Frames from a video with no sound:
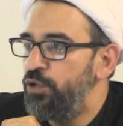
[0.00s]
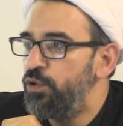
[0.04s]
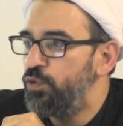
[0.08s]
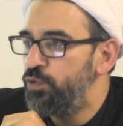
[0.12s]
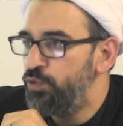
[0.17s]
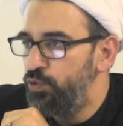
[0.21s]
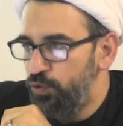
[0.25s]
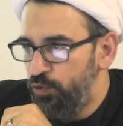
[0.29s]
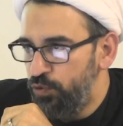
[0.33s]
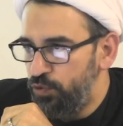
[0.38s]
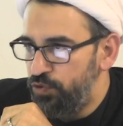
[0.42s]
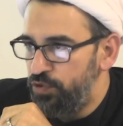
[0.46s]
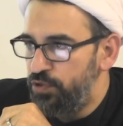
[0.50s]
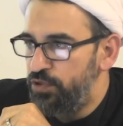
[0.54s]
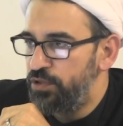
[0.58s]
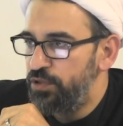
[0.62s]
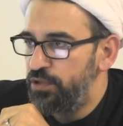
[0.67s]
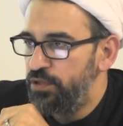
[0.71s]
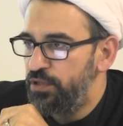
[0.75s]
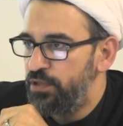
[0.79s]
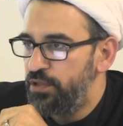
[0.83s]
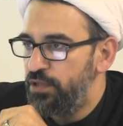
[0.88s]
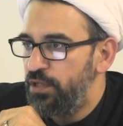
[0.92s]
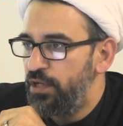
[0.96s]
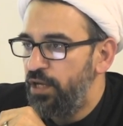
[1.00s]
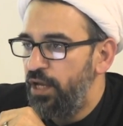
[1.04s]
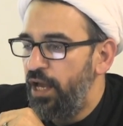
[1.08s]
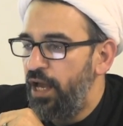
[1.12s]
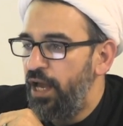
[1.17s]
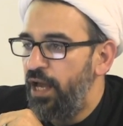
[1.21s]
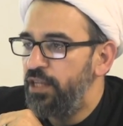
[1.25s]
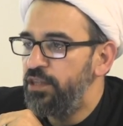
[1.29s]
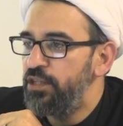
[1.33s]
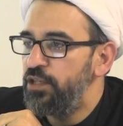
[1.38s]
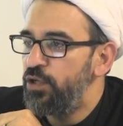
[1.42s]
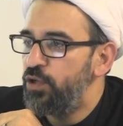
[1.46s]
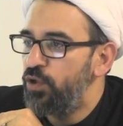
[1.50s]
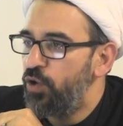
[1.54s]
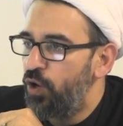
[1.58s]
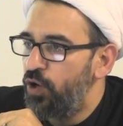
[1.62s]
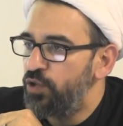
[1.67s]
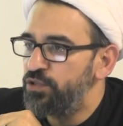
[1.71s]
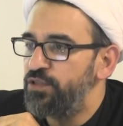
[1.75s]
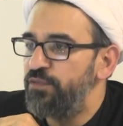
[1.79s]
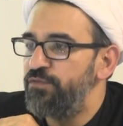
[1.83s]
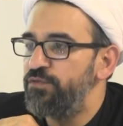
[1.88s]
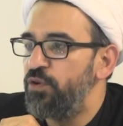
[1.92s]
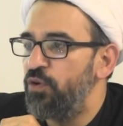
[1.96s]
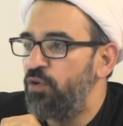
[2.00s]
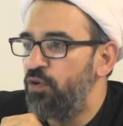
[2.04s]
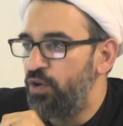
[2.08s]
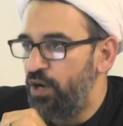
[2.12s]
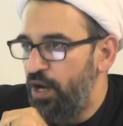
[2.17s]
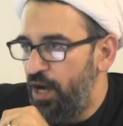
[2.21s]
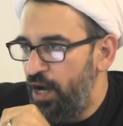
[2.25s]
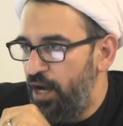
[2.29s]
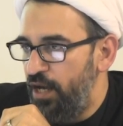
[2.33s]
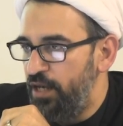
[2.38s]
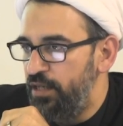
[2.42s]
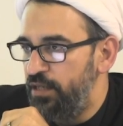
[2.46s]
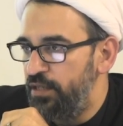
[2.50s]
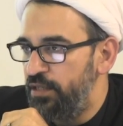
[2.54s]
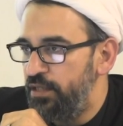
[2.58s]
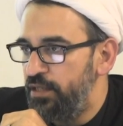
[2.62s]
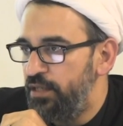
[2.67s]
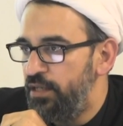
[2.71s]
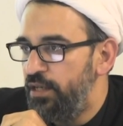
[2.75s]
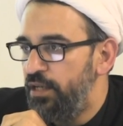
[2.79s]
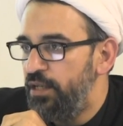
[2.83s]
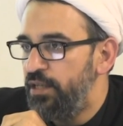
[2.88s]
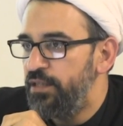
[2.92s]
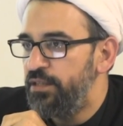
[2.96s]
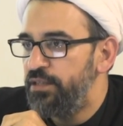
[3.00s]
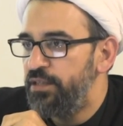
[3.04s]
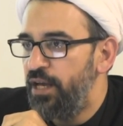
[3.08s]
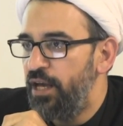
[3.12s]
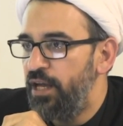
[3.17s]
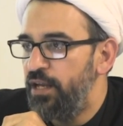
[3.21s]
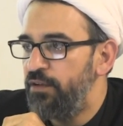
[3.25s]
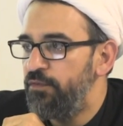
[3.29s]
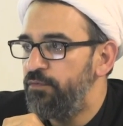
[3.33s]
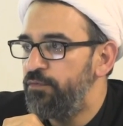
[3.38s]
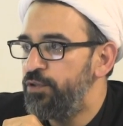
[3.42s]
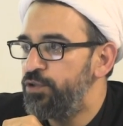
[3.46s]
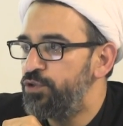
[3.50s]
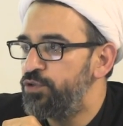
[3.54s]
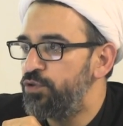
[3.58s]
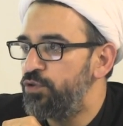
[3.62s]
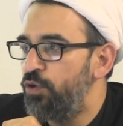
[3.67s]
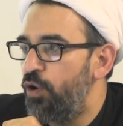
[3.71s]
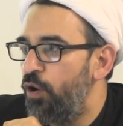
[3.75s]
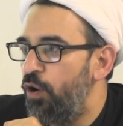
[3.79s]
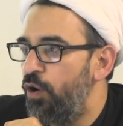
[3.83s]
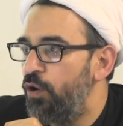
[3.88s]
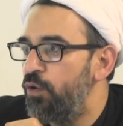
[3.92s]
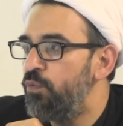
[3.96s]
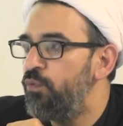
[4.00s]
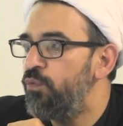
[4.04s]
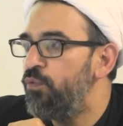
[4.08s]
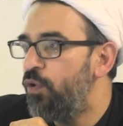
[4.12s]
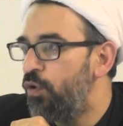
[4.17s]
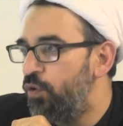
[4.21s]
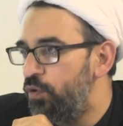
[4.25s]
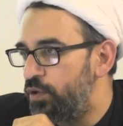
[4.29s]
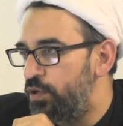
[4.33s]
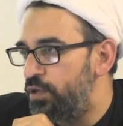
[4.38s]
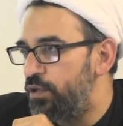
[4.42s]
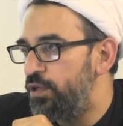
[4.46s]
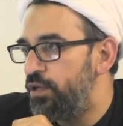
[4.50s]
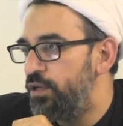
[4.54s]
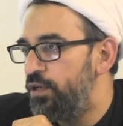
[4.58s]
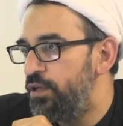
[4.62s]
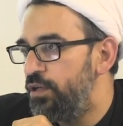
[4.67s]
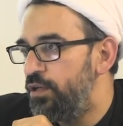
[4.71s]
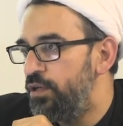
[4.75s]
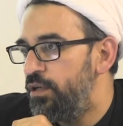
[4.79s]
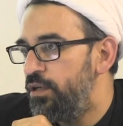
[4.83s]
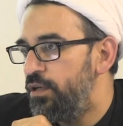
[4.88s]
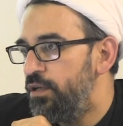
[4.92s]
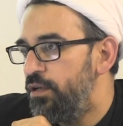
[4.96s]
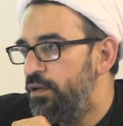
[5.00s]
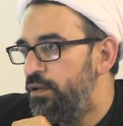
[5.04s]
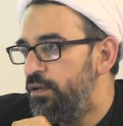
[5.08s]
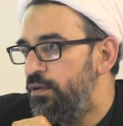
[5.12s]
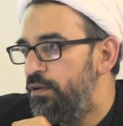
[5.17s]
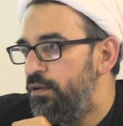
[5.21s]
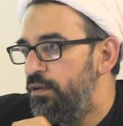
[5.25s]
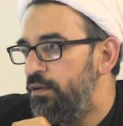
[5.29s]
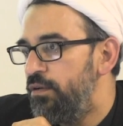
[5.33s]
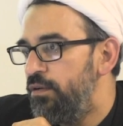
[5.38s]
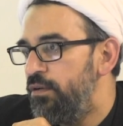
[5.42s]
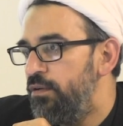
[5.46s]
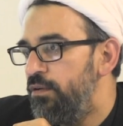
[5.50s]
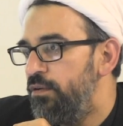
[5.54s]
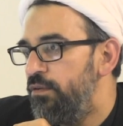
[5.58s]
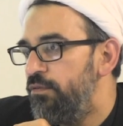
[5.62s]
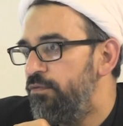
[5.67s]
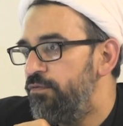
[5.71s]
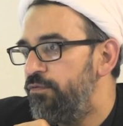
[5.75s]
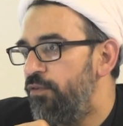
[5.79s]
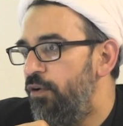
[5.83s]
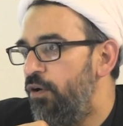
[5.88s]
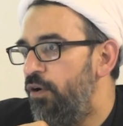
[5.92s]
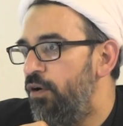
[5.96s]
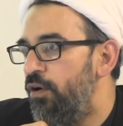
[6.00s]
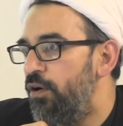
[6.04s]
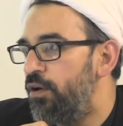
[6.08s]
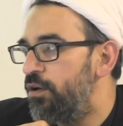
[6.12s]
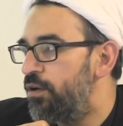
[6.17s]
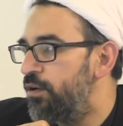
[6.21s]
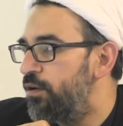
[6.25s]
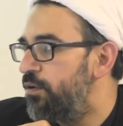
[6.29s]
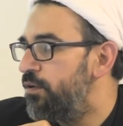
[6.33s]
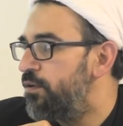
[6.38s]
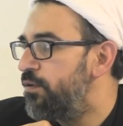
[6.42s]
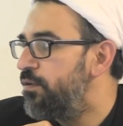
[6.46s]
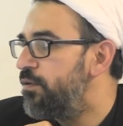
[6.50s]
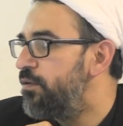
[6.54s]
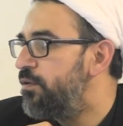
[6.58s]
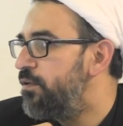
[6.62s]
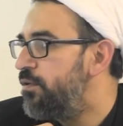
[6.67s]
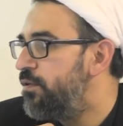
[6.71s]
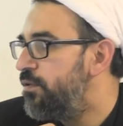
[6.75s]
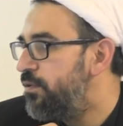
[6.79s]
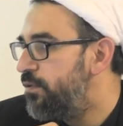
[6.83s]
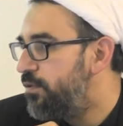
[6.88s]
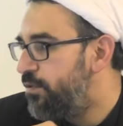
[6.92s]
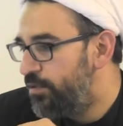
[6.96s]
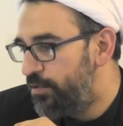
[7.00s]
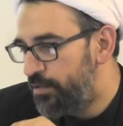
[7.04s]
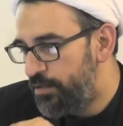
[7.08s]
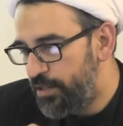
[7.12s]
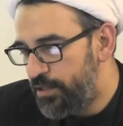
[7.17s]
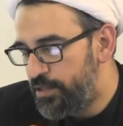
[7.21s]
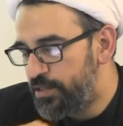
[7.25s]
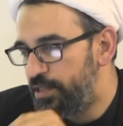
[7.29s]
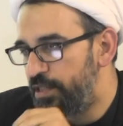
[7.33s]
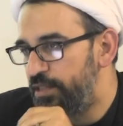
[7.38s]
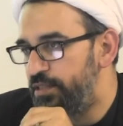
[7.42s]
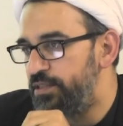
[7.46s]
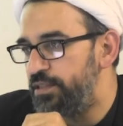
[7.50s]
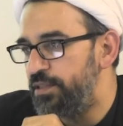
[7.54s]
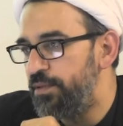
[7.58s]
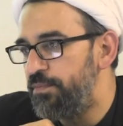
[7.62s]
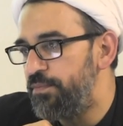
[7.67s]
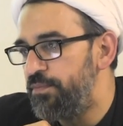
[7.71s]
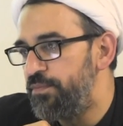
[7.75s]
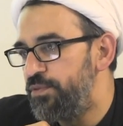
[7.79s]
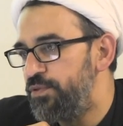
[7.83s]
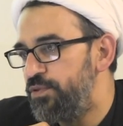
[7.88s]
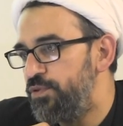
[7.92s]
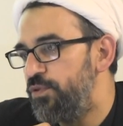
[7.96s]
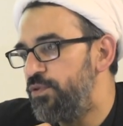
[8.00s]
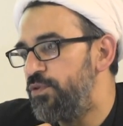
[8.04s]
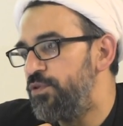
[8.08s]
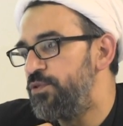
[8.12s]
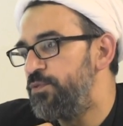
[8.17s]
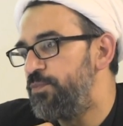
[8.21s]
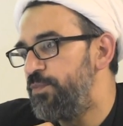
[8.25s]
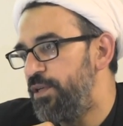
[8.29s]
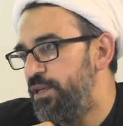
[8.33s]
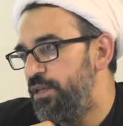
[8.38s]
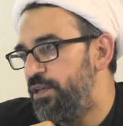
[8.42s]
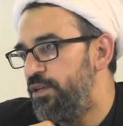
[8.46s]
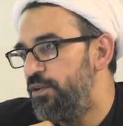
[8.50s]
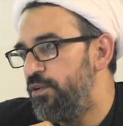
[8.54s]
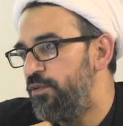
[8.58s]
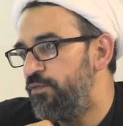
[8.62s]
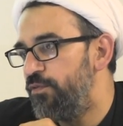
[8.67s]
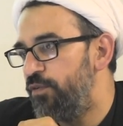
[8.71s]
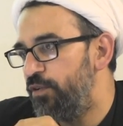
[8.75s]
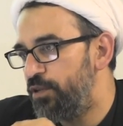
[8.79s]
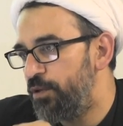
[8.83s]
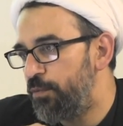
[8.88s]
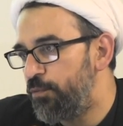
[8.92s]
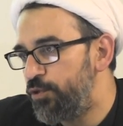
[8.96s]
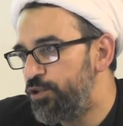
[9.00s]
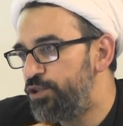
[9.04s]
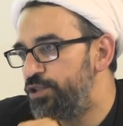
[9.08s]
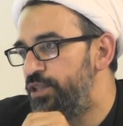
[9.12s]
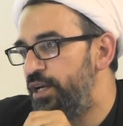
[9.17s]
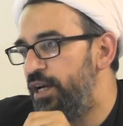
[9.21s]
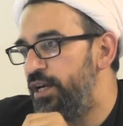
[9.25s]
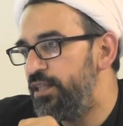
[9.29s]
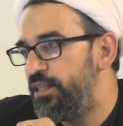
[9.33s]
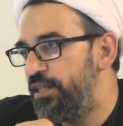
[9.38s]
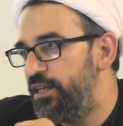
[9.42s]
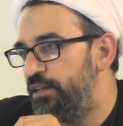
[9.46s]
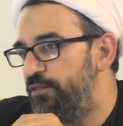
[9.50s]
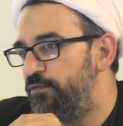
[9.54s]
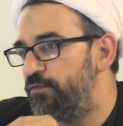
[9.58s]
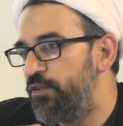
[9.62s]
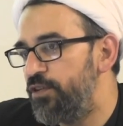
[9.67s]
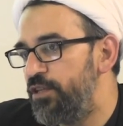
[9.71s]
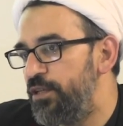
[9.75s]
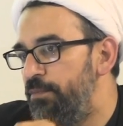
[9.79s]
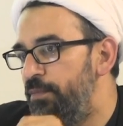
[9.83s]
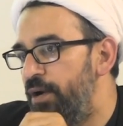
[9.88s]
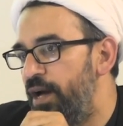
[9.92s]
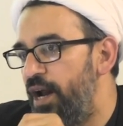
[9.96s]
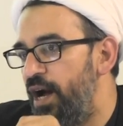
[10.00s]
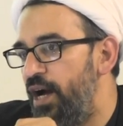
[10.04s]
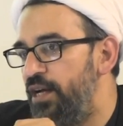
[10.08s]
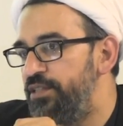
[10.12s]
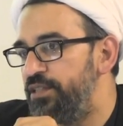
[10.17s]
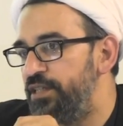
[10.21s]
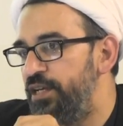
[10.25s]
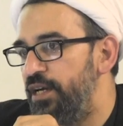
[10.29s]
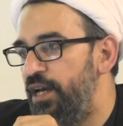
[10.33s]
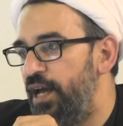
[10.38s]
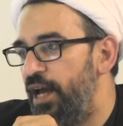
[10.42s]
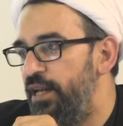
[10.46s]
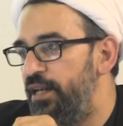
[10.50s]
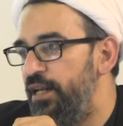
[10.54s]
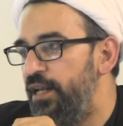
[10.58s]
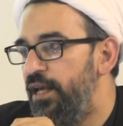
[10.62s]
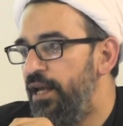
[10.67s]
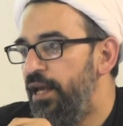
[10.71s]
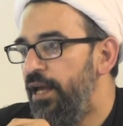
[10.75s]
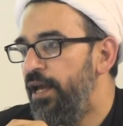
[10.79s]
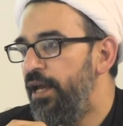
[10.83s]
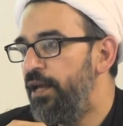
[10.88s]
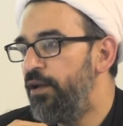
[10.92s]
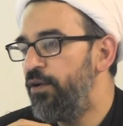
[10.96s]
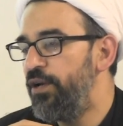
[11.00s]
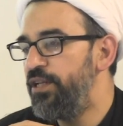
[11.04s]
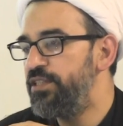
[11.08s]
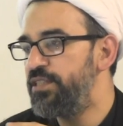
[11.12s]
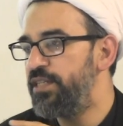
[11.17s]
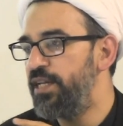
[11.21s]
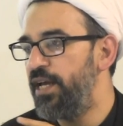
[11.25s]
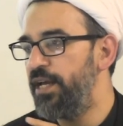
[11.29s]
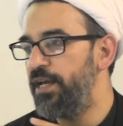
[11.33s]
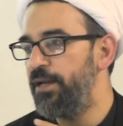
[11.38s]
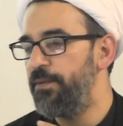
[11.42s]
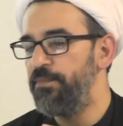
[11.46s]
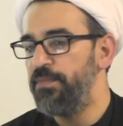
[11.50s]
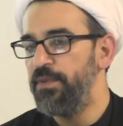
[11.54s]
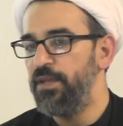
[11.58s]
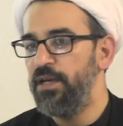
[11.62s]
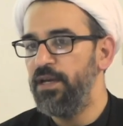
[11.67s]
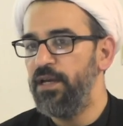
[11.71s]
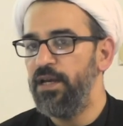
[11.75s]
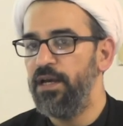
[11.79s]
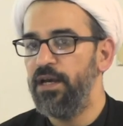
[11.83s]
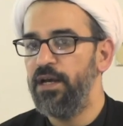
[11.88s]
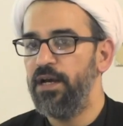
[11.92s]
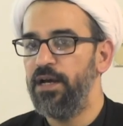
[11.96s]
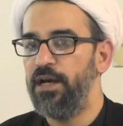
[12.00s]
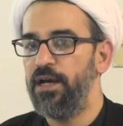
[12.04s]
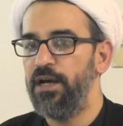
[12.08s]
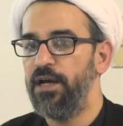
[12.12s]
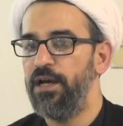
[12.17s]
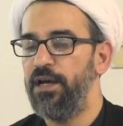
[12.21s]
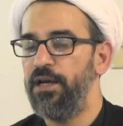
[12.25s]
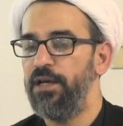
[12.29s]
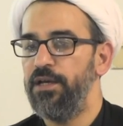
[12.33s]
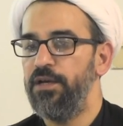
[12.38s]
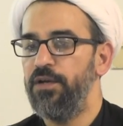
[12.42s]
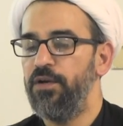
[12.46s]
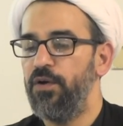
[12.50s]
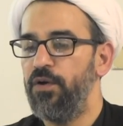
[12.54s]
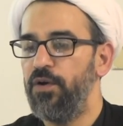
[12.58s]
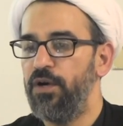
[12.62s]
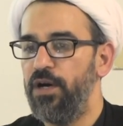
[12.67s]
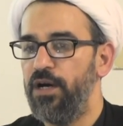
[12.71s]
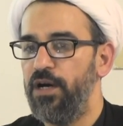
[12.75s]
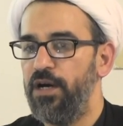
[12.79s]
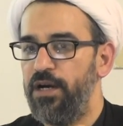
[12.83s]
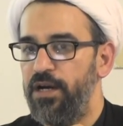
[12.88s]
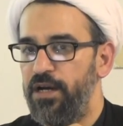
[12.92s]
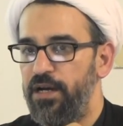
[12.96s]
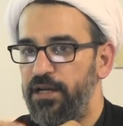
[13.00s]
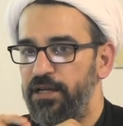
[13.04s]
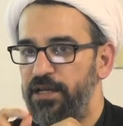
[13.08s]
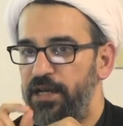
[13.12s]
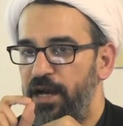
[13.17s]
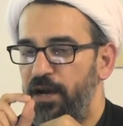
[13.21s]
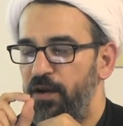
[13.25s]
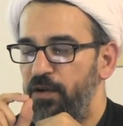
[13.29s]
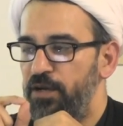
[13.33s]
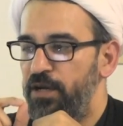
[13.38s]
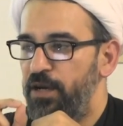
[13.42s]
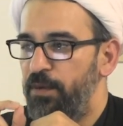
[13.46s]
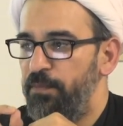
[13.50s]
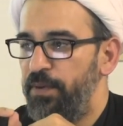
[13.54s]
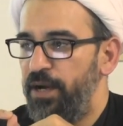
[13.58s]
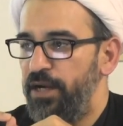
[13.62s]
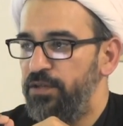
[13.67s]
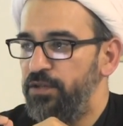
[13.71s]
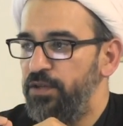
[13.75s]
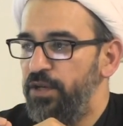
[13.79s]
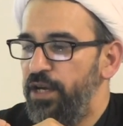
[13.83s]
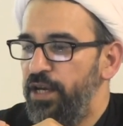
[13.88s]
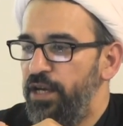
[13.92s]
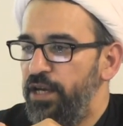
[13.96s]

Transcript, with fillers: the hudud and the laws of the Quran, then we should all vote for this system, so to speak. You know, for the mujtahideen, for the maraje, and you know, it's like uh, you know, uh, yeah, I'll come back.